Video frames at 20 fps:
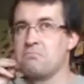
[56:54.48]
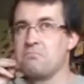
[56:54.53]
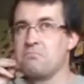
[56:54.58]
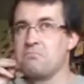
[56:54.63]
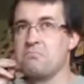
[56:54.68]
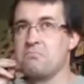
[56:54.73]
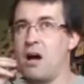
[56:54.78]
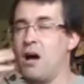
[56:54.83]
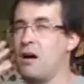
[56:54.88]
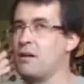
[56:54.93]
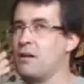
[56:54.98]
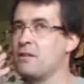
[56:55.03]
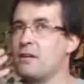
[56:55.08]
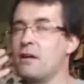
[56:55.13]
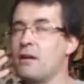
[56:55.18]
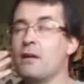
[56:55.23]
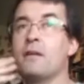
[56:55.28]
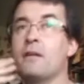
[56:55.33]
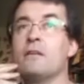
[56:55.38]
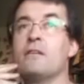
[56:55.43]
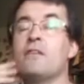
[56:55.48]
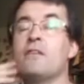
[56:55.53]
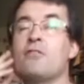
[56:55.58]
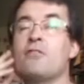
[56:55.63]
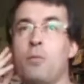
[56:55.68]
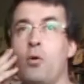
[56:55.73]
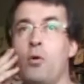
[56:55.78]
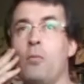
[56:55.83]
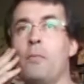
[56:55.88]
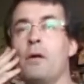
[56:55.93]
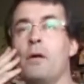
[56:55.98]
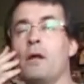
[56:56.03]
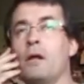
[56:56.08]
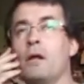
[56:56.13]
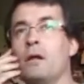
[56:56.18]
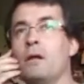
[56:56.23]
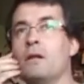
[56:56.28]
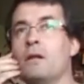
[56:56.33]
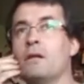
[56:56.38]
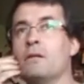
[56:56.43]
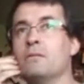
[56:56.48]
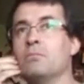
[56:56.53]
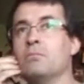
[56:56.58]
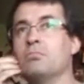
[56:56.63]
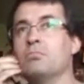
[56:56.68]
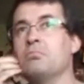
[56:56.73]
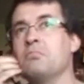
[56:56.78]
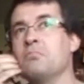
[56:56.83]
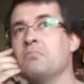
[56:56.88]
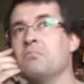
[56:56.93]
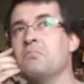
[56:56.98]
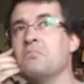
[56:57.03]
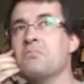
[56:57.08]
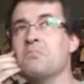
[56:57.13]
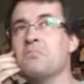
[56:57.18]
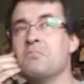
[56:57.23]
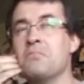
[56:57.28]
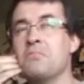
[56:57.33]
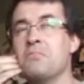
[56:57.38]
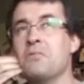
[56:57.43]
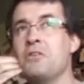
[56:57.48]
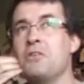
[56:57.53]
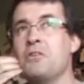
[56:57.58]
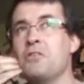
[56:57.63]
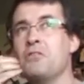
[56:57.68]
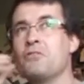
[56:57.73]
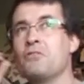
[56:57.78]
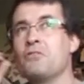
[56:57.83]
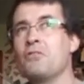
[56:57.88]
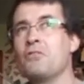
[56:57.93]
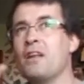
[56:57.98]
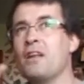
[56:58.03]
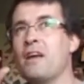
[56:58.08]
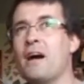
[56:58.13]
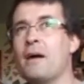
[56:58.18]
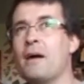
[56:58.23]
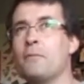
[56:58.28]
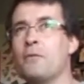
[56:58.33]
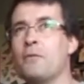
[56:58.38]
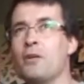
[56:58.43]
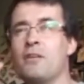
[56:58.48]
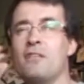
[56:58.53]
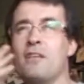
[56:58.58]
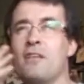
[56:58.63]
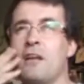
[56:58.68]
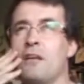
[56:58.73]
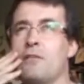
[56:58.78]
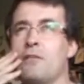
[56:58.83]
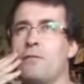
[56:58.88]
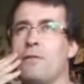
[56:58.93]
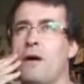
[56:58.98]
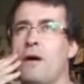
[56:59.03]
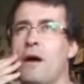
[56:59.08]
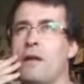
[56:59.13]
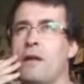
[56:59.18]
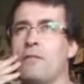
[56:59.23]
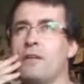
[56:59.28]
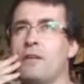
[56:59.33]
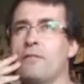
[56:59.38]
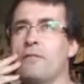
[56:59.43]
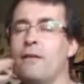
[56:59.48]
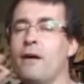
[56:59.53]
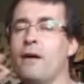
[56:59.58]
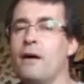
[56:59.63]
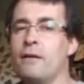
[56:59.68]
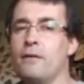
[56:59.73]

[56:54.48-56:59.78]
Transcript: The spoonbill, usually I'm not satisfied with the final